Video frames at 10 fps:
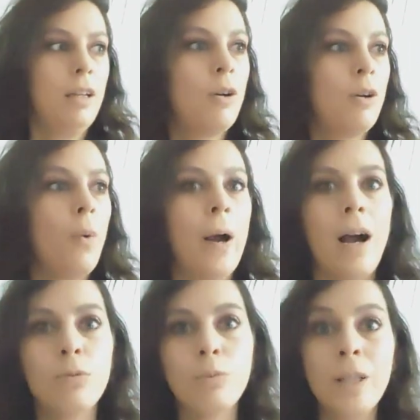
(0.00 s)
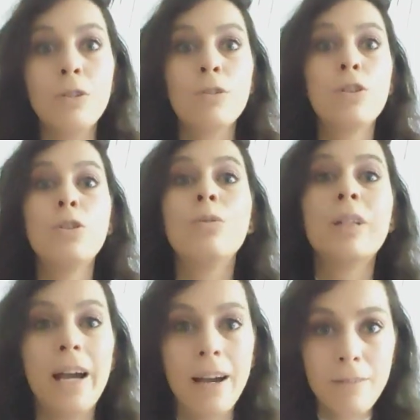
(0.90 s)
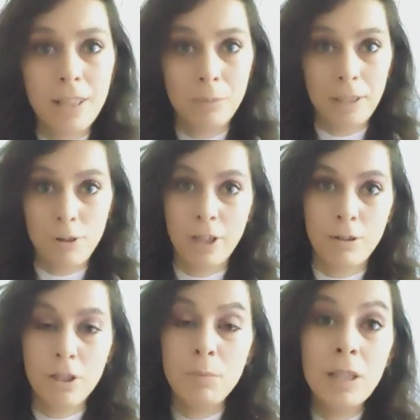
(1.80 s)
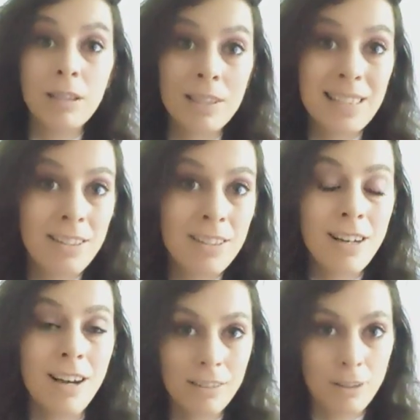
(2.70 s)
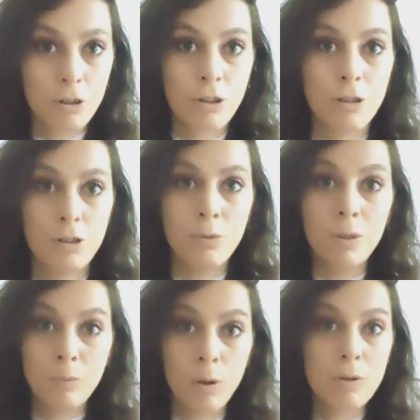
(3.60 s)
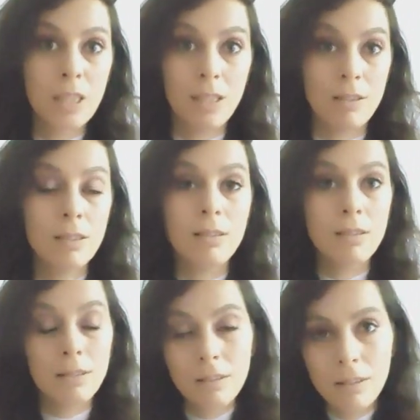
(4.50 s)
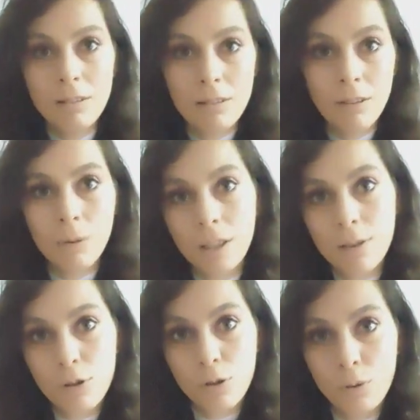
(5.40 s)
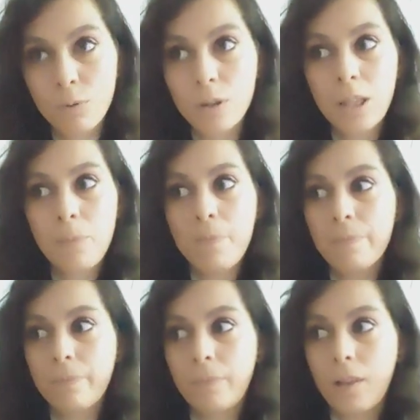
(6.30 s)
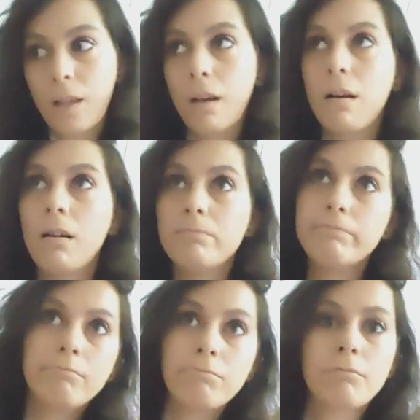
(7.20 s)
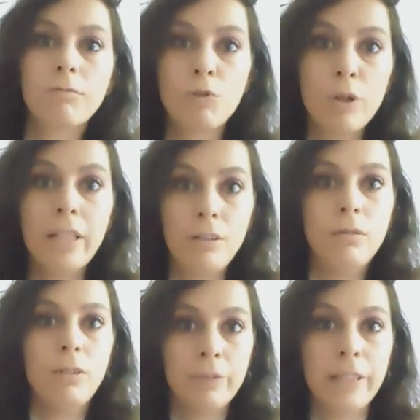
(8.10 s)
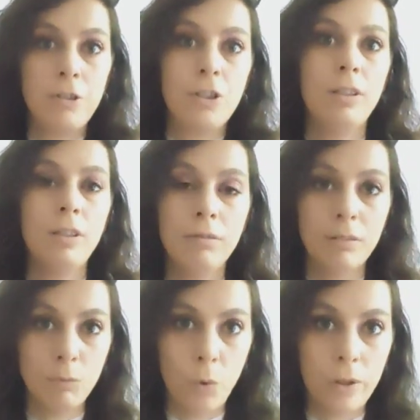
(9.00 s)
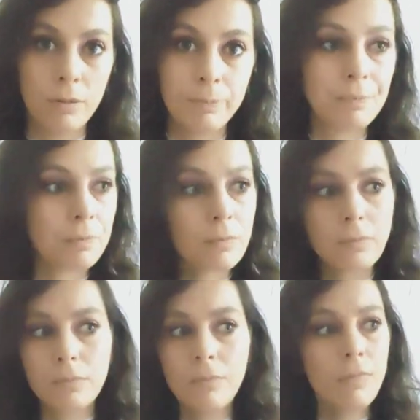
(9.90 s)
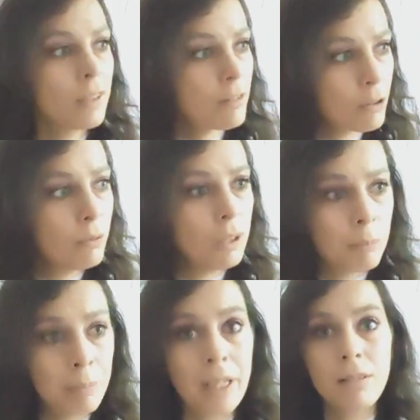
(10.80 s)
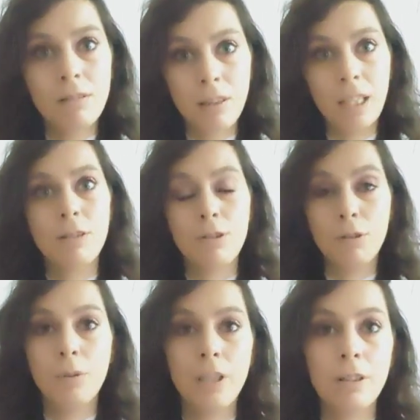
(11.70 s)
and go out when you don't have that much energy, because it's not going to charge you. In most cases, it's going to drain you of energy even more. So a best thing to do